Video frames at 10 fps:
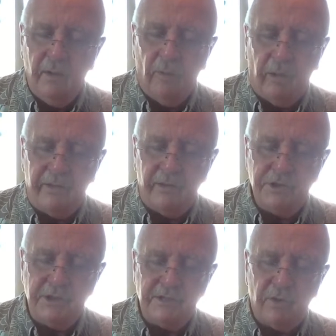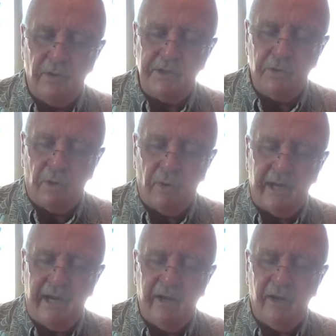Whether she's going to
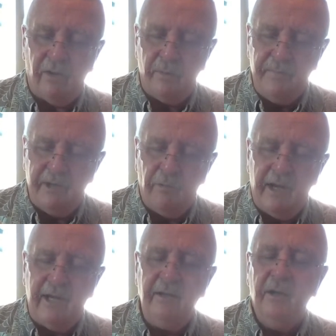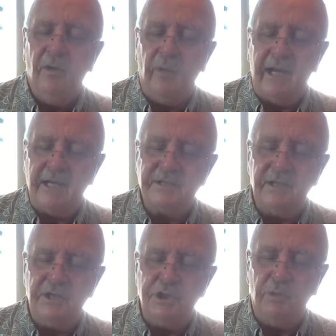O'Hare or Midway, we ask
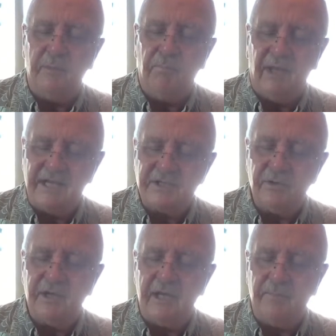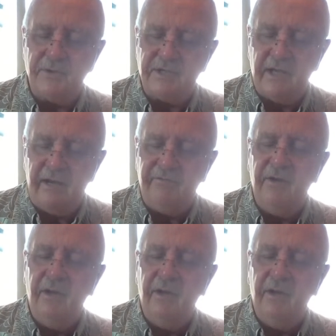that you would bless her, keep her safe.